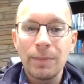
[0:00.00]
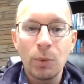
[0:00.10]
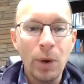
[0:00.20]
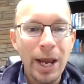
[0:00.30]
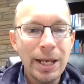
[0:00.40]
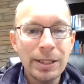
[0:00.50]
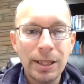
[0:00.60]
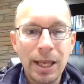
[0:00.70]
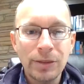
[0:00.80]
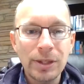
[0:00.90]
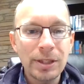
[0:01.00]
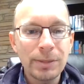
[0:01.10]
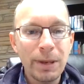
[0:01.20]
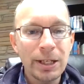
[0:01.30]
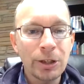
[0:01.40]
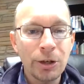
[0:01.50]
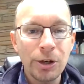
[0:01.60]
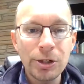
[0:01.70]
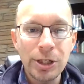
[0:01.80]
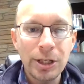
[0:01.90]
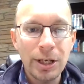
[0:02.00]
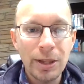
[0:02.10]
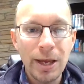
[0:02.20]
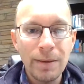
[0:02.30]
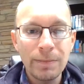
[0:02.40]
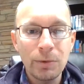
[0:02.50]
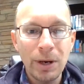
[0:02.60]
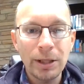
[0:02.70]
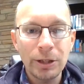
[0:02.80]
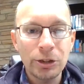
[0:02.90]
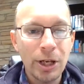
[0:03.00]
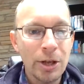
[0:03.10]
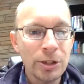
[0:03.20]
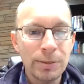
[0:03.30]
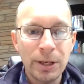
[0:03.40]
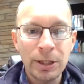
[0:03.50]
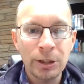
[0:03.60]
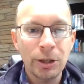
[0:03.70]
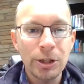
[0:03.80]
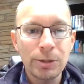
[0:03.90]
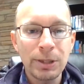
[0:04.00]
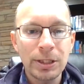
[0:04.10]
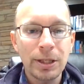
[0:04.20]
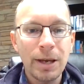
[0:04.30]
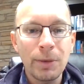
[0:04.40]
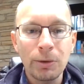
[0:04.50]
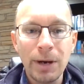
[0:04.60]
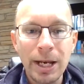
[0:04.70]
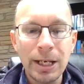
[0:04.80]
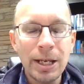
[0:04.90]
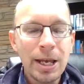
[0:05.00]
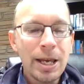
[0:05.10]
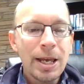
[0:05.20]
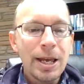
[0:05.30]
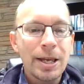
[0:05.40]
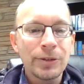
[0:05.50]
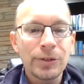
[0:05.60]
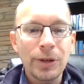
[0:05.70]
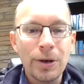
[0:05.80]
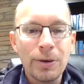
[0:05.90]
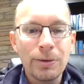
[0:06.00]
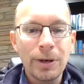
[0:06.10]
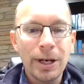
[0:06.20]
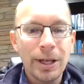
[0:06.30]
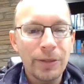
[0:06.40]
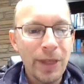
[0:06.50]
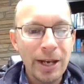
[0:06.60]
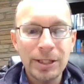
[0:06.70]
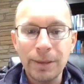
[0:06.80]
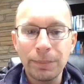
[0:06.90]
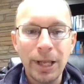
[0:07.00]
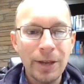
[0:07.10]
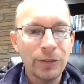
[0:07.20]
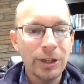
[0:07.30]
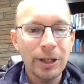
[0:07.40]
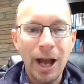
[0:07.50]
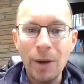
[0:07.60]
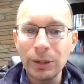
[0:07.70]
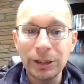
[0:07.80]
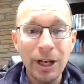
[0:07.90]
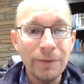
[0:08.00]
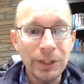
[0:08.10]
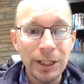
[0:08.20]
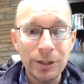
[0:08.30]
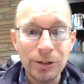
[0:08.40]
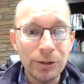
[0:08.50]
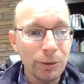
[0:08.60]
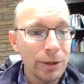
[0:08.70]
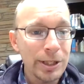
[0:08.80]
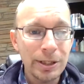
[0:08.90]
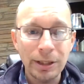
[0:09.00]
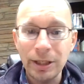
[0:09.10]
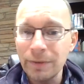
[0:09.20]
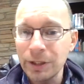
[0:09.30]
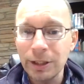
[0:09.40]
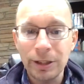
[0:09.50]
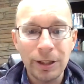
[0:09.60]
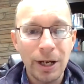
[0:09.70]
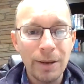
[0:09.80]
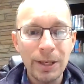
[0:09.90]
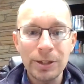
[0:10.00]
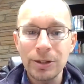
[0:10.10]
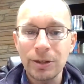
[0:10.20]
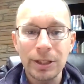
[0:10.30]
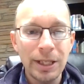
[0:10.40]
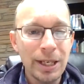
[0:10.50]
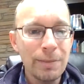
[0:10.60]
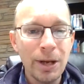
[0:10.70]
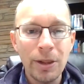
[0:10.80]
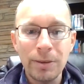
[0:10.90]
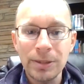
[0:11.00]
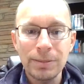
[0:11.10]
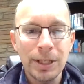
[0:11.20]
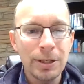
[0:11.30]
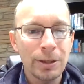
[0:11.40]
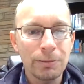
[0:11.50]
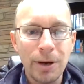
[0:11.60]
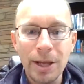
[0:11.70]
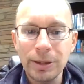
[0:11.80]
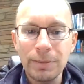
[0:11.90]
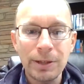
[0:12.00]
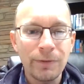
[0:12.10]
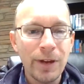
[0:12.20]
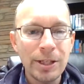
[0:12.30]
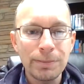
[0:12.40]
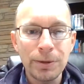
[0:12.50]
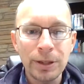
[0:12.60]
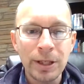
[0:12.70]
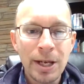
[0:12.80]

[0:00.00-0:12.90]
ways that this has been encouraging to them. Red Letter Challenge has been an encouragement to them already. And so that is a blessing. I would love to hear stories. I'd love to hear comments. You can email them to me. You can write them in Facebook